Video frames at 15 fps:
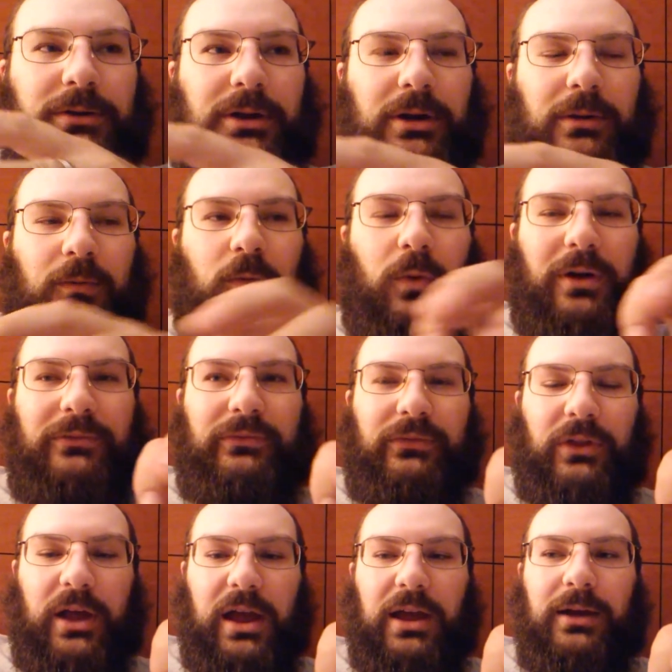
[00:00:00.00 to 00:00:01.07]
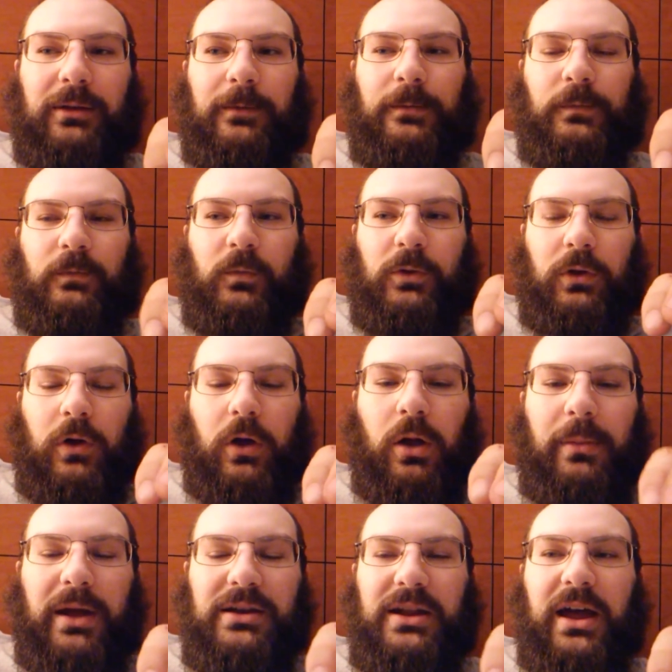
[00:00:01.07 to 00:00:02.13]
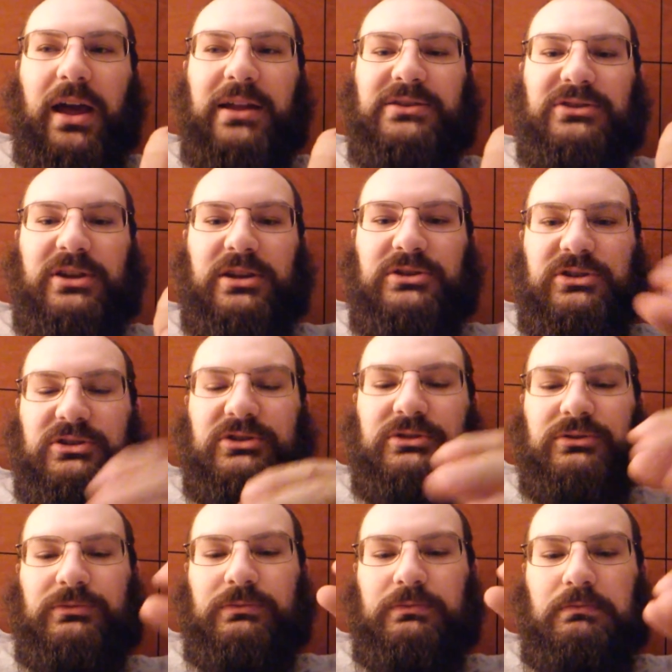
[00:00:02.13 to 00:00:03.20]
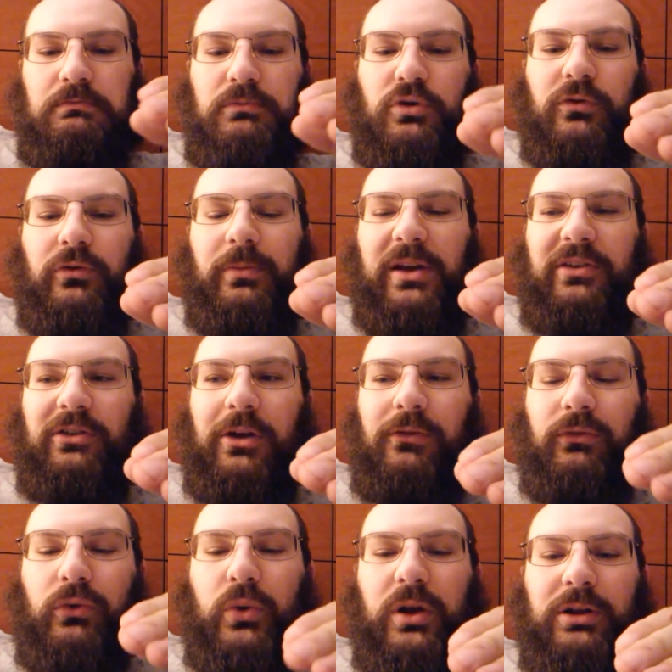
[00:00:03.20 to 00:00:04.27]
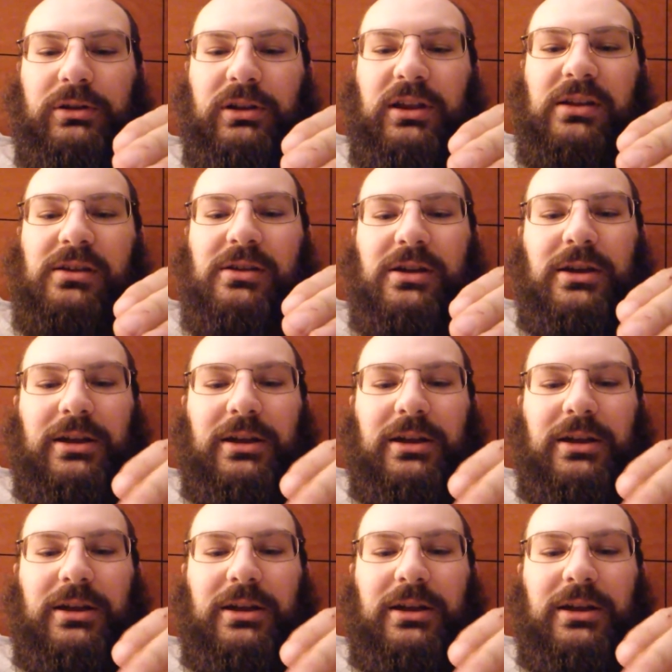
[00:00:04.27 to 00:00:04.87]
on one flank with all my knights and just moving myself quickly.